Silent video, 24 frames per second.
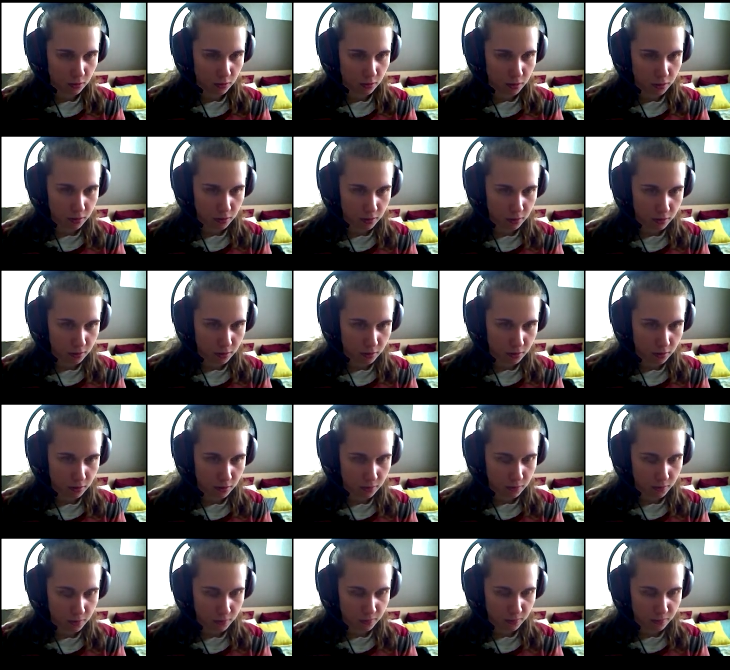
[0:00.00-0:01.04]

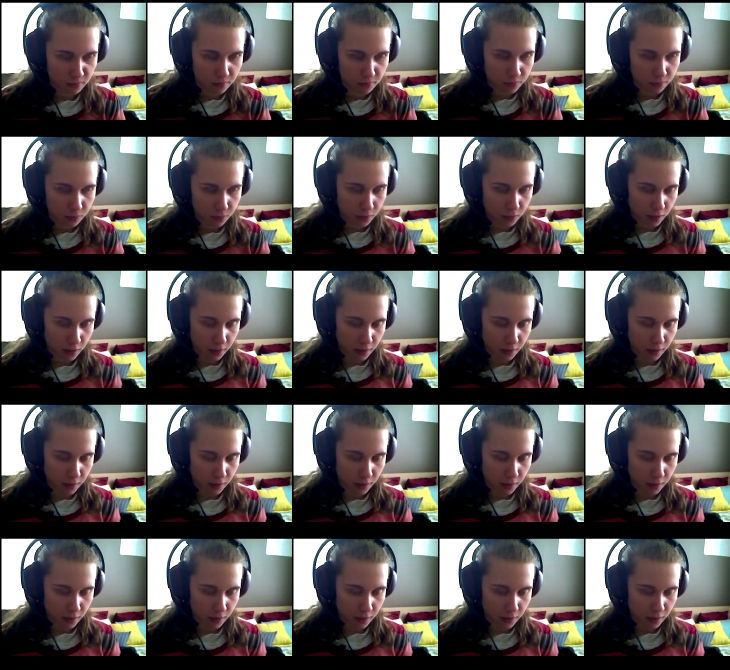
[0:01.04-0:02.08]

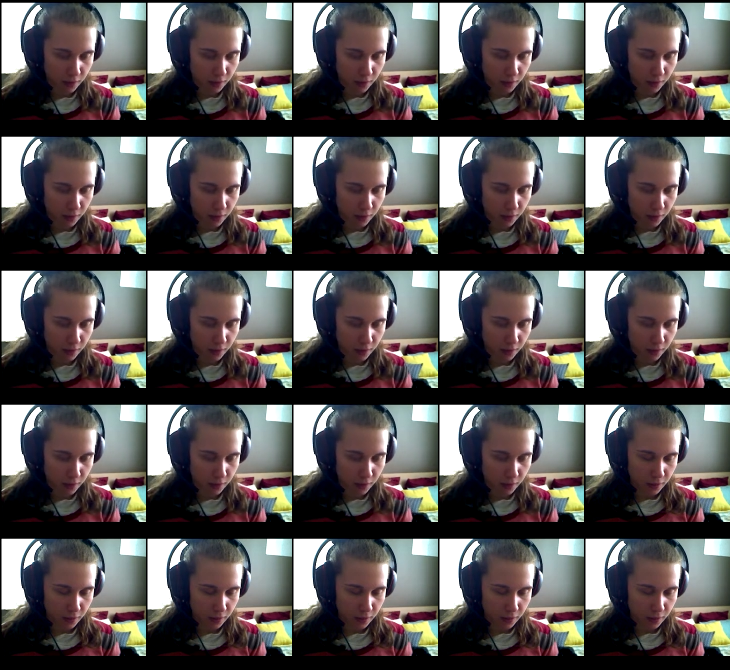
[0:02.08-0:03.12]

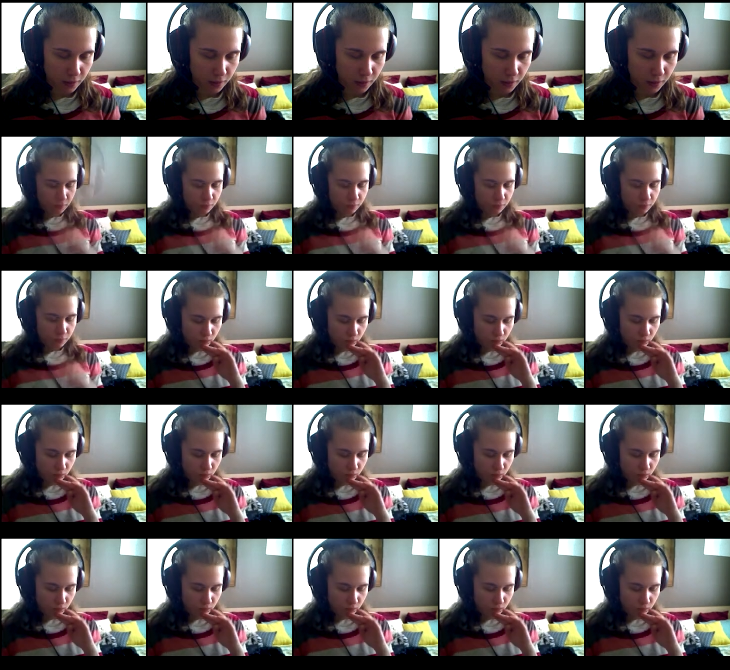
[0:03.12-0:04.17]

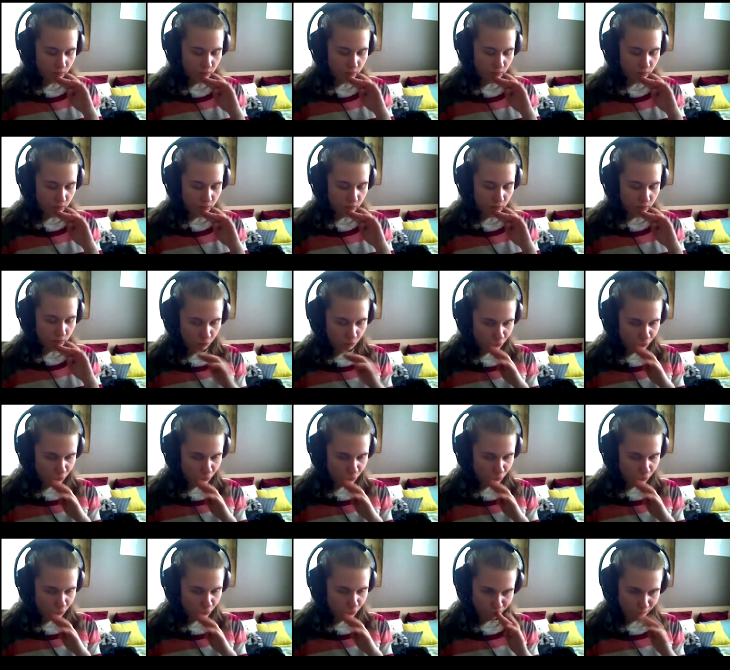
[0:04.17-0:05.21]

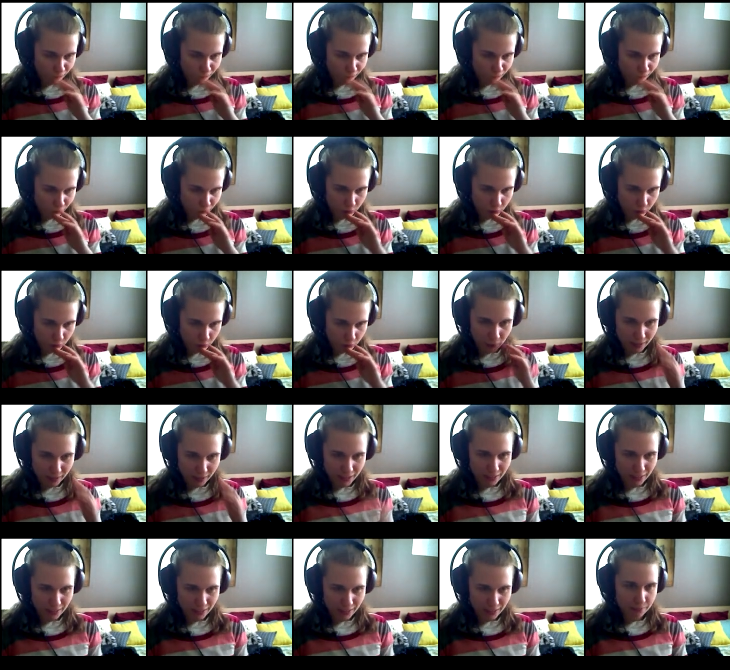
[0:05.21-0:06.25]

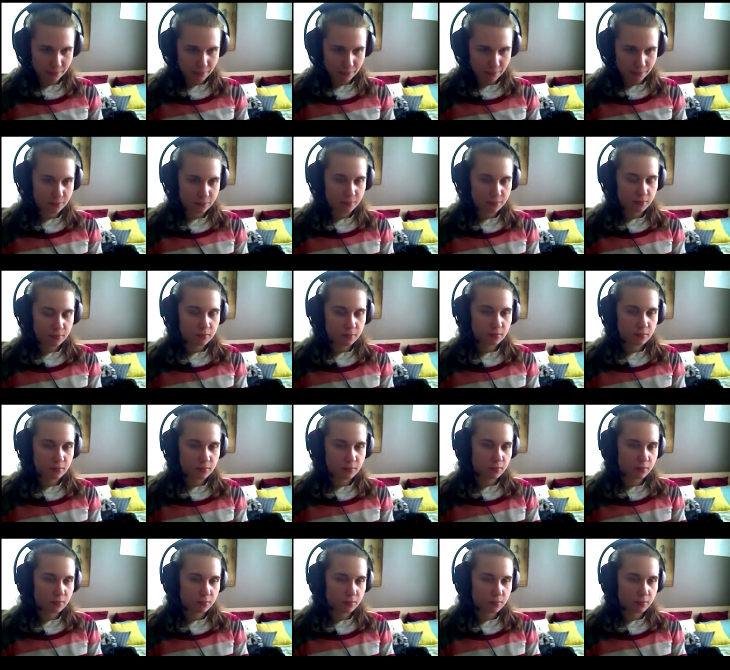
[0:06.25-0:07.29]

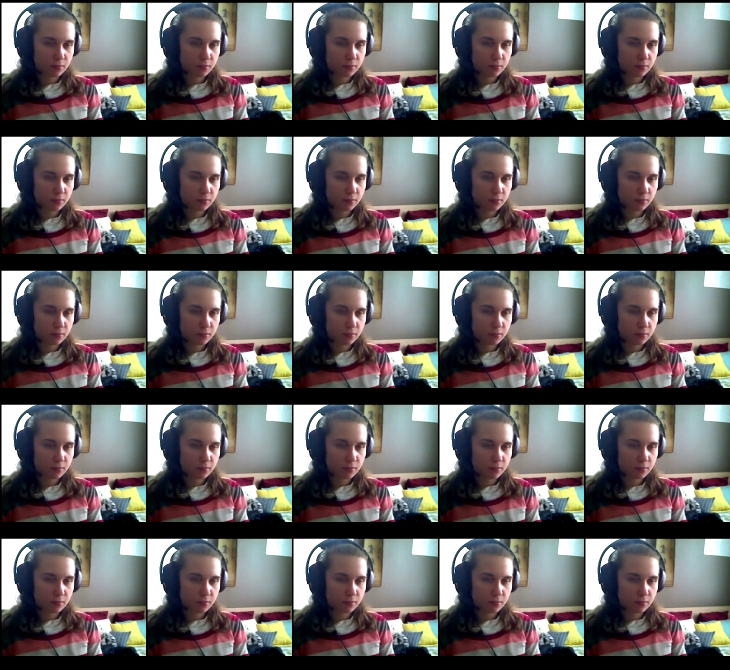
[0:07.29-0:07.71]
(silence)